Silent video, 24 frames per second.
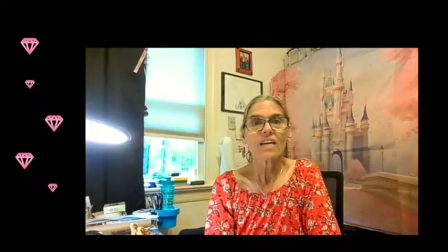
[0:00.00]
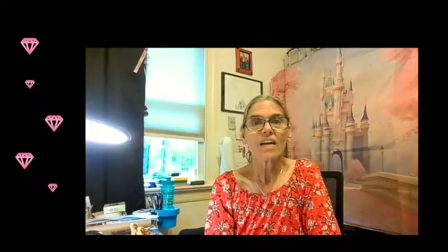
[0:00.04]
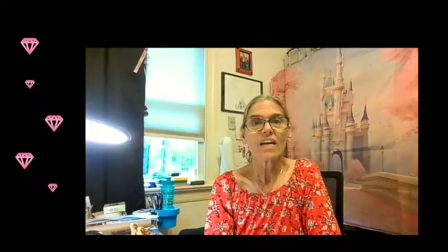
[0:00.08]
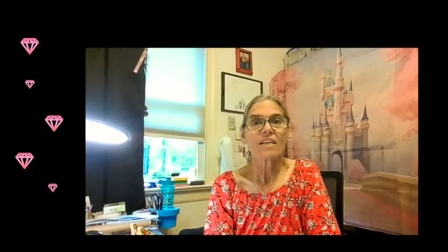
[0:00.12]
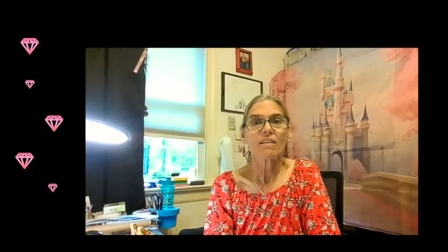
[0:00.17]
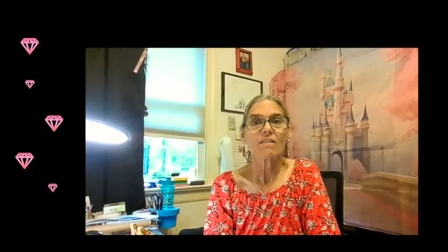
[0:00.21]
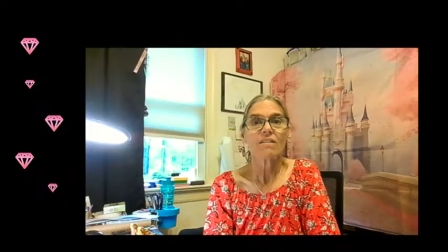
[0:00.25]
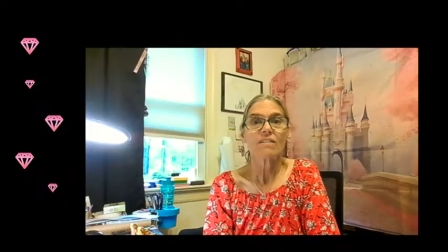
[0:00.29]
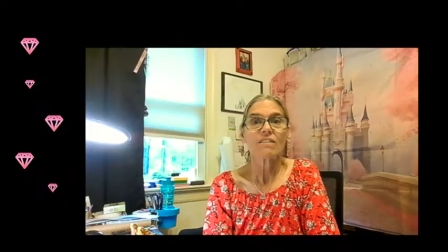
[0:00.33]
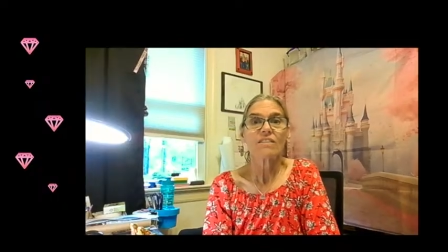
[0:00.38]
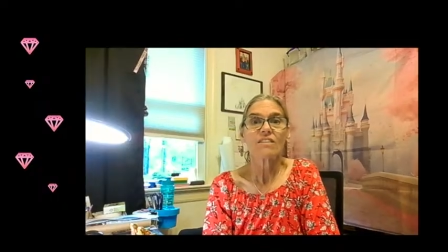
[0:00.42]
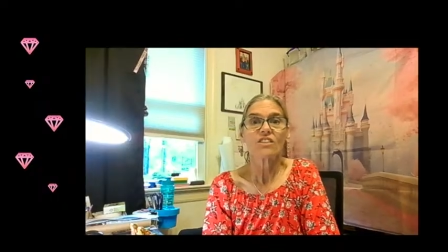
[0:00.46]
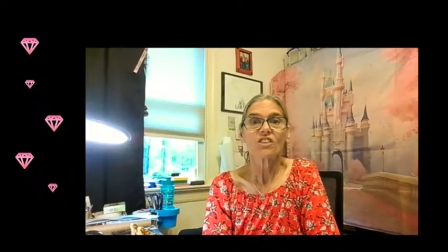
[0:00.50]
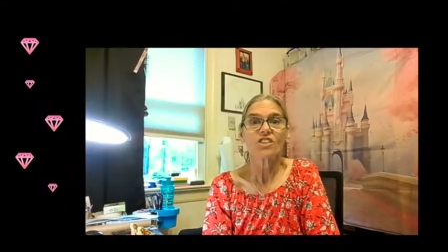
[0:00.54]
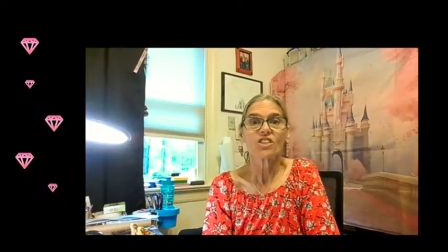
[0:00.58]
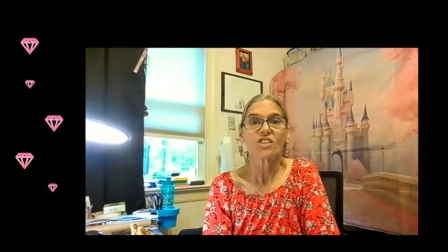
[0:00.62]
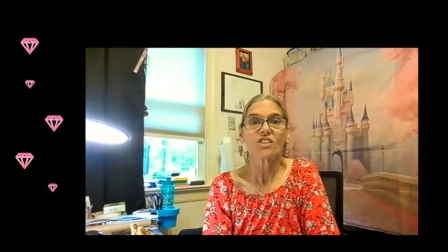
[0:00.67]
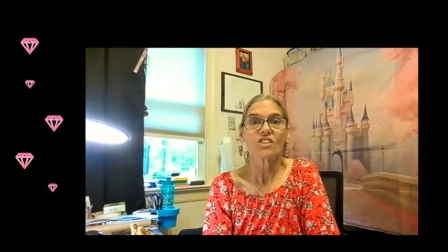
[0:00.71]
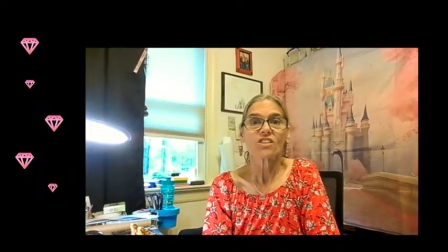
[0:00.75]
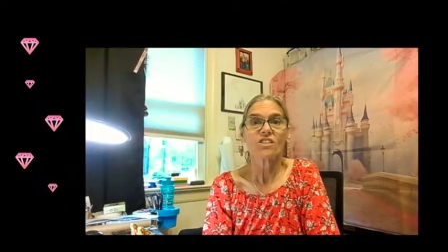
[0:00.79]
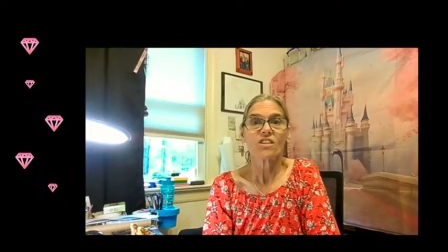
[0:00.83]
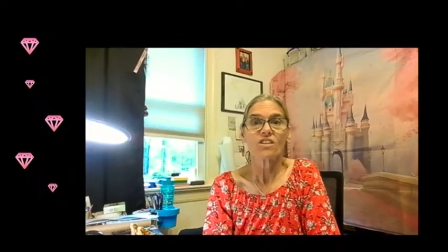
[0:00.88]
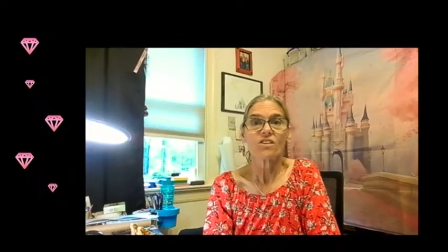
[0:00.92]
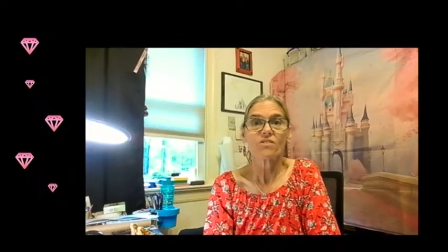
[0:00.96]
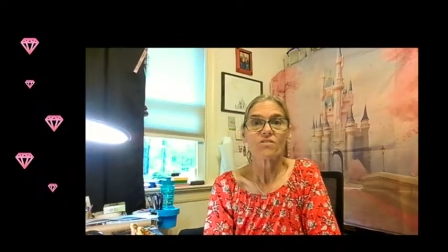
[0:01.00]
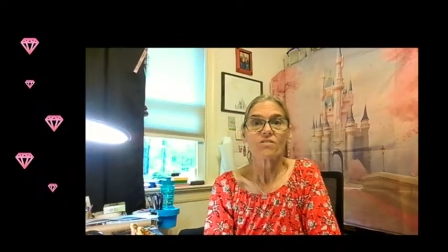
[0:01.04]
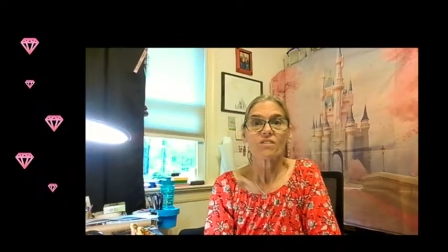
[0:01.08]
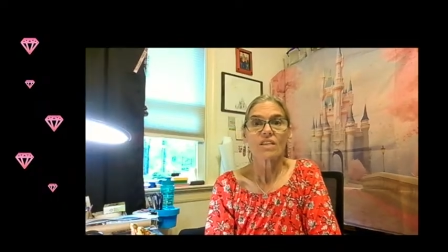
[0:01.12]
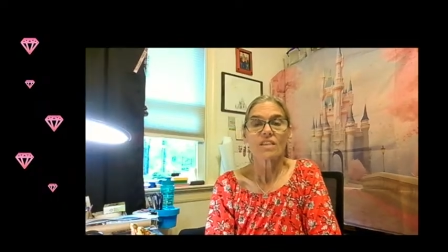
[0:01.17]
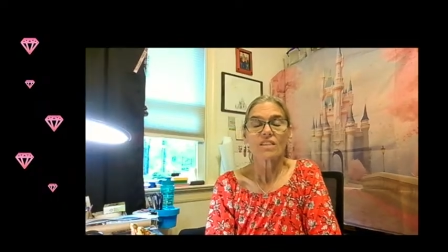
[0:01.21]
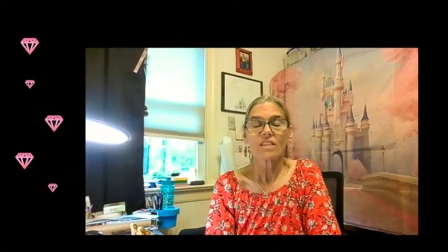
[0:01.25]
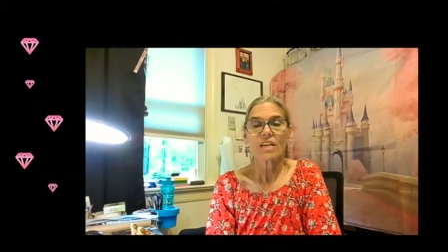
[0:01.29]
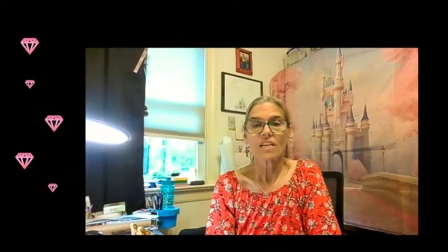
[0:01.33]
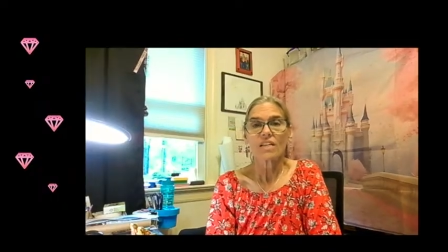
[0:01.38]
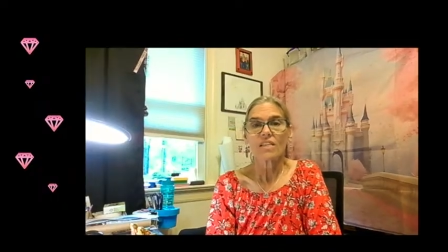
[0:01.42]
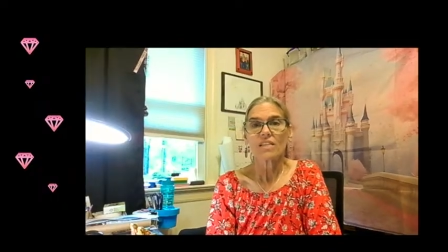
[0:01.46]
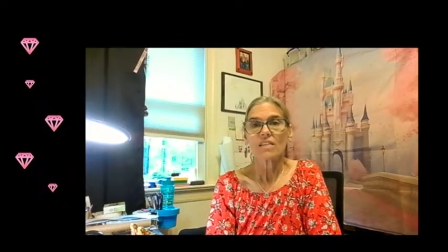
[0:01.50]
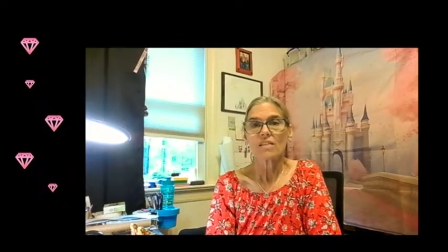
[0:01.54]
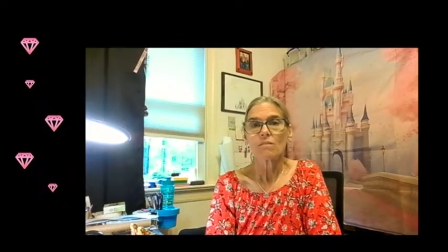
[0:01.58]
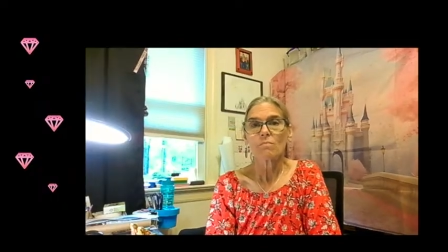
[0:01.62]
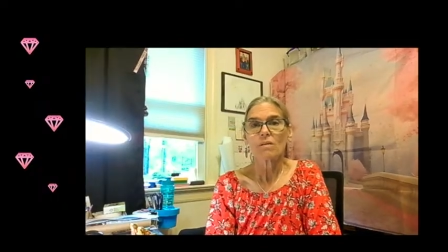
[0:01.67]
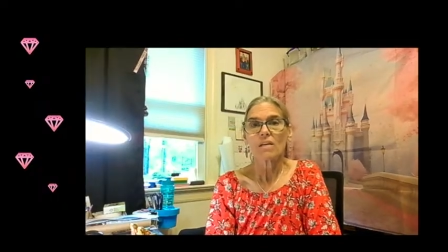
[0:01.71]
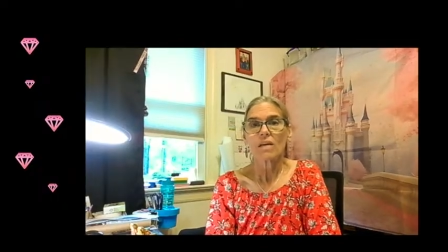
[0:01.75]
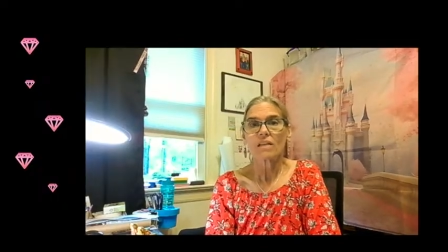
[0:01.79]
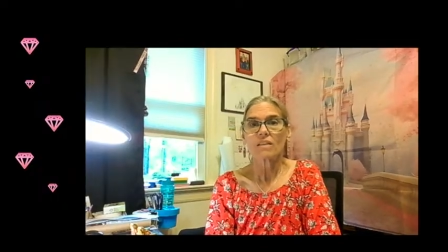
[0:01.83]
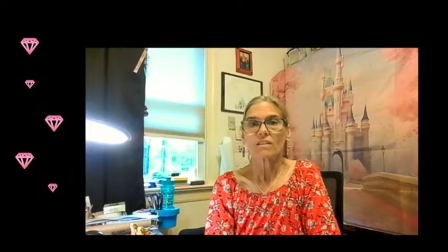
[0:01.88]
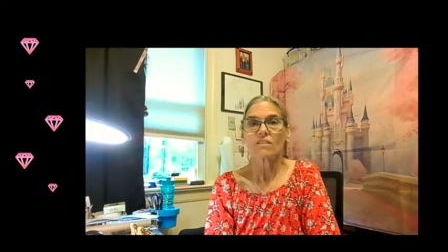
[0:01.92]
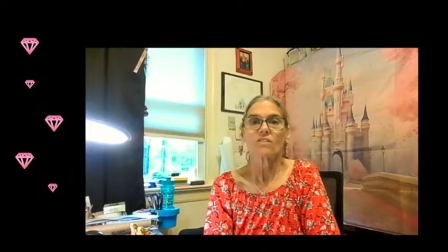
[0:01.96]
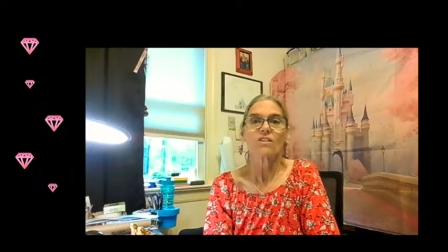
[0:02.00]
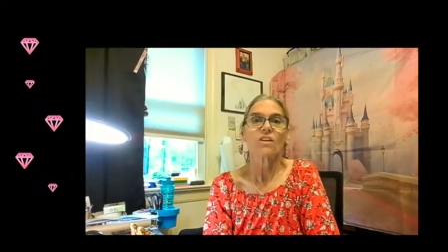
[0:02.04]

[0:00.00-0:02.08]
I just know that they need to be on the